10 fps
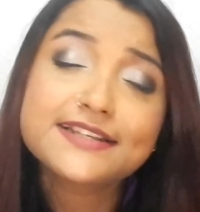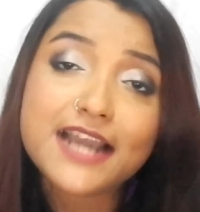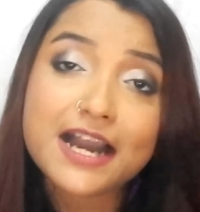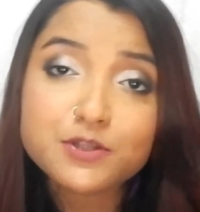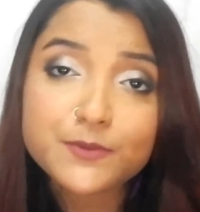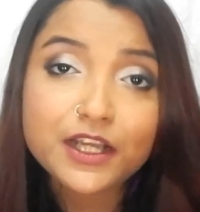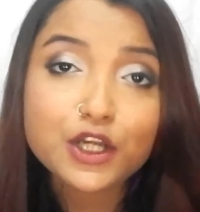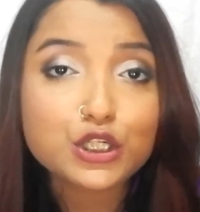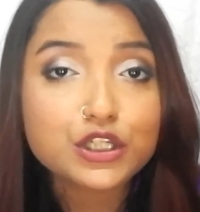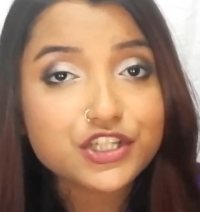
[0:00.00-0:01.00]
It comes with
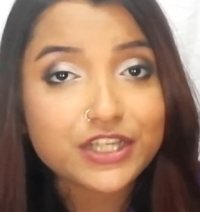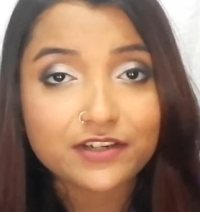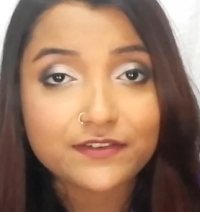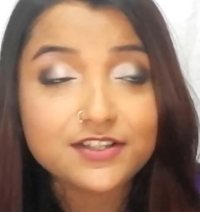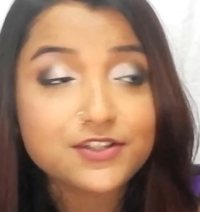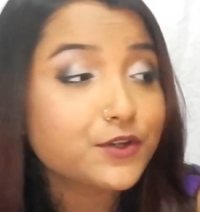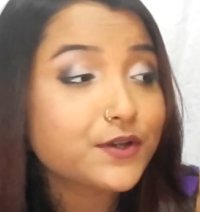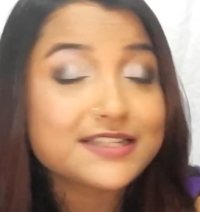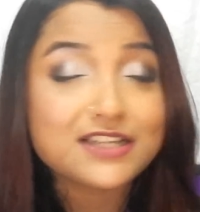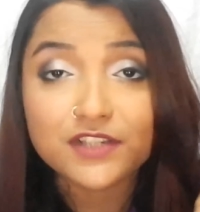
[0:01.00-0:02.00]
a good shade range, so you
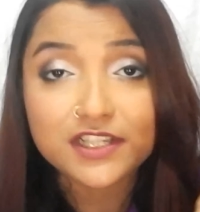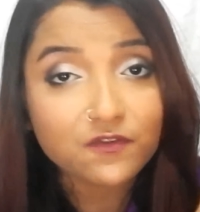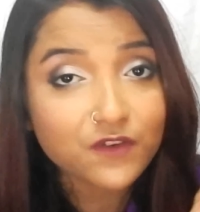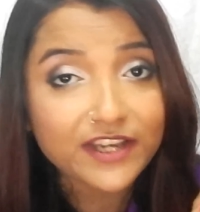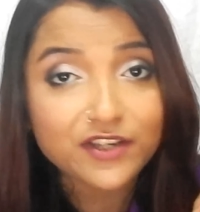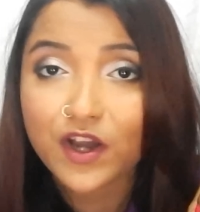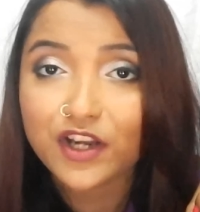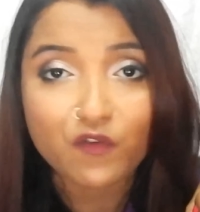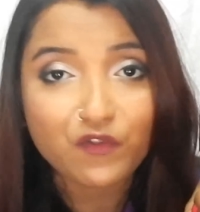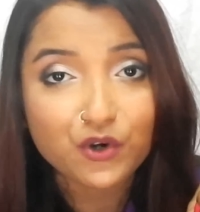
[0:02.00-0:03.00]
can definitely find
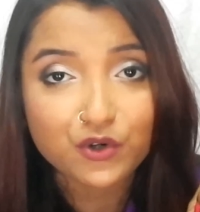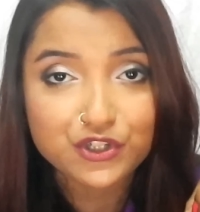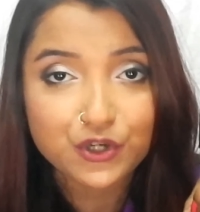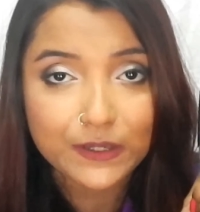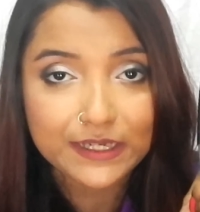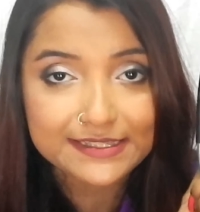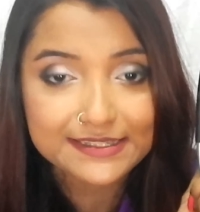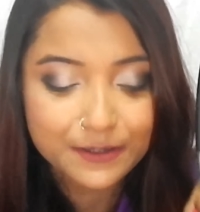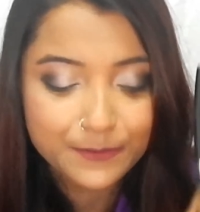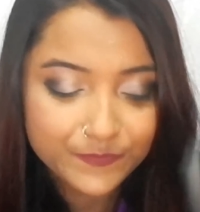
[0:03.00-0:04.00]
one of your
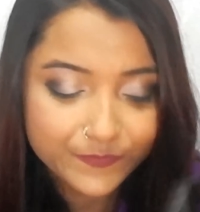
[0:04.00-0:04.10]
choice.